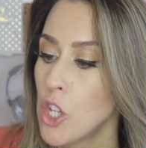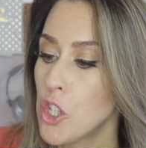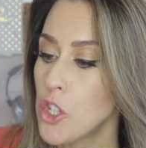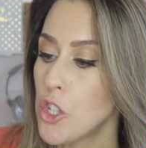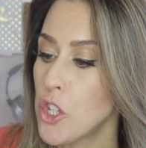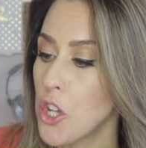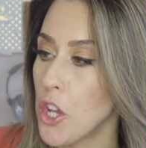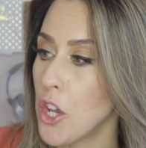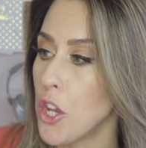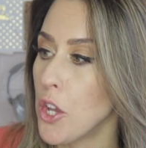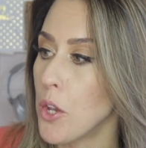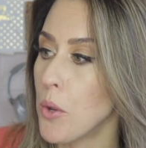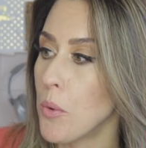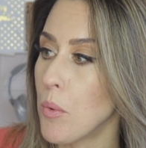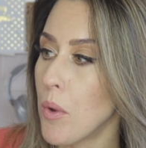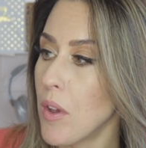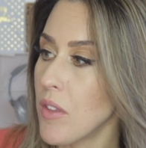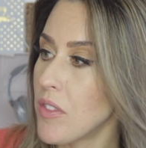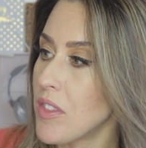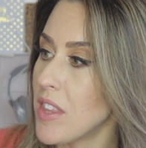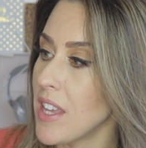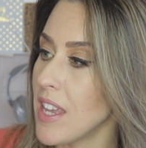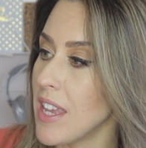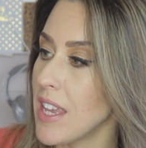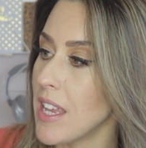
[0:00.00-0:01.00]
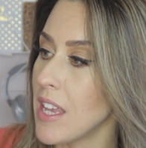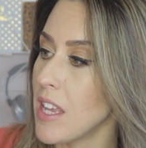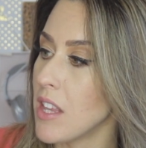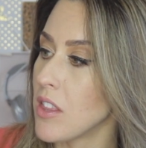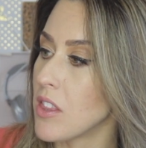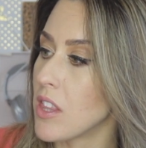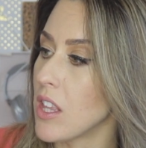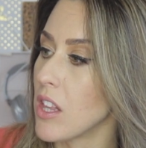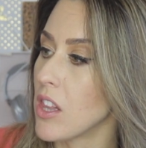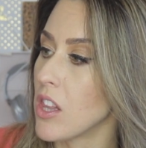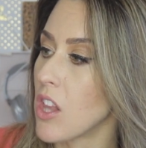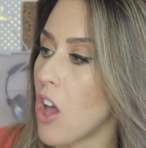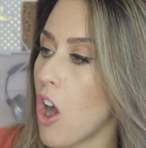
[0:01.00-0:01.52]
to the
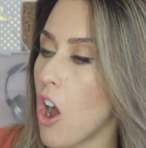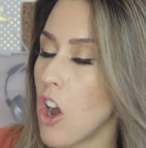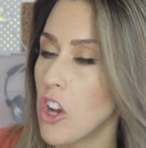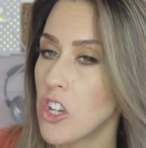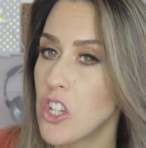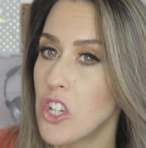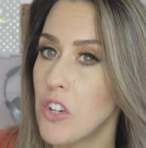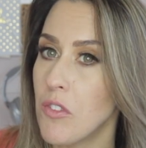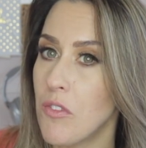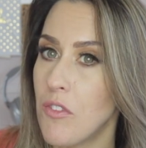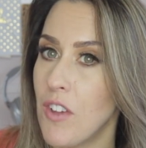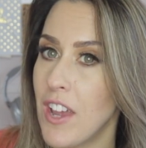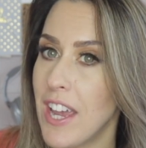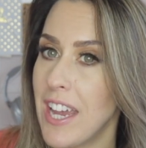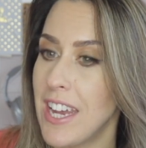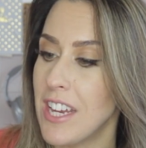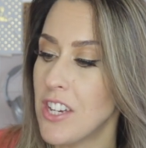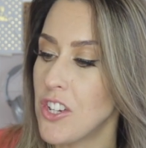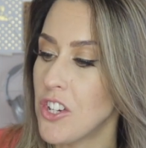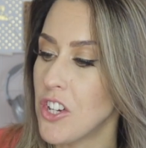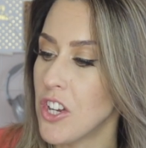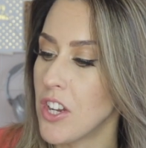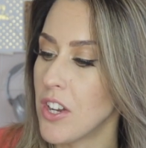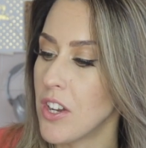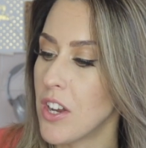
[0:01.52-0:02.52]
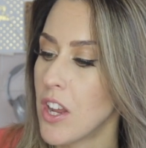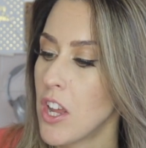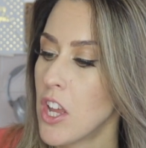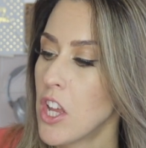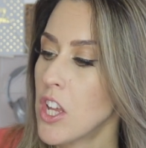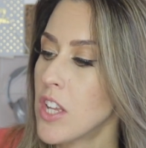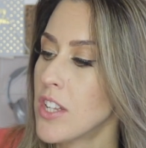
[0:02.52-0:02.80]
larger version.